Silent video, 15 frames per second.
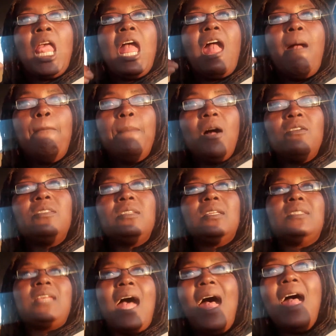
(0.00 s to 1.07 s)
and most of the
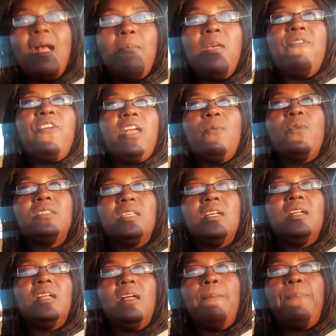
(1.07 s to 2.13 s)
time, if he was a
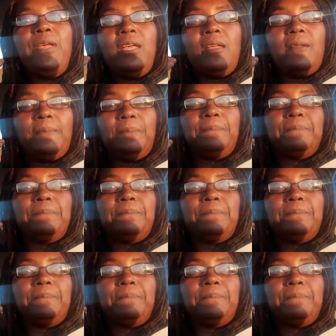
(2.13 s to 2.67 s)
good pimp,